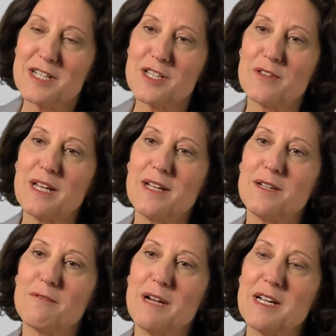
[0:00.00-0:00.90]
So
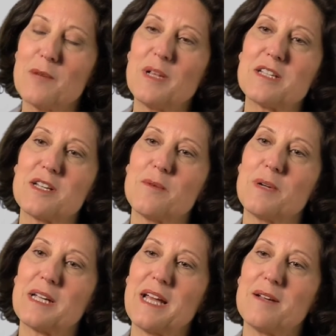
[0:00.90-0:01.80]
then
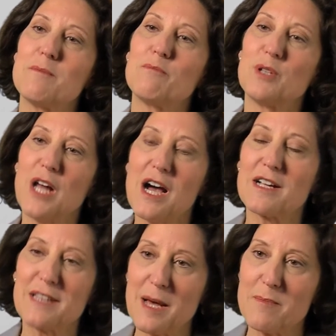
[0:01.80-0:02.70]
retinoblastoma can
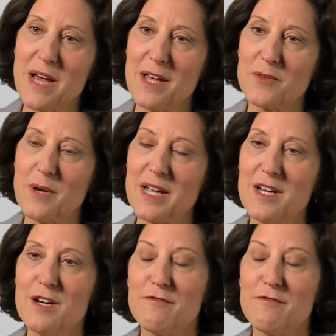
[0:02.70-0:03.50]
block that pathway.